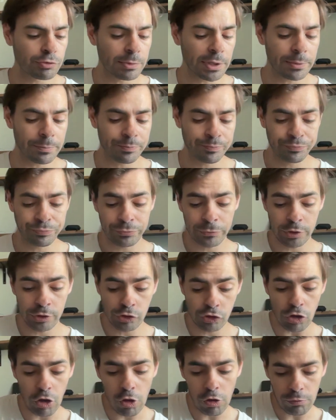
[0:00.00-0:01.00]
me.
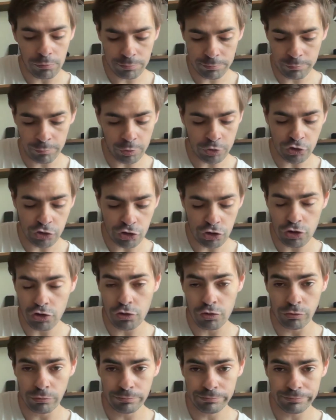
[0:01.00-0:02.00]
So, what you do,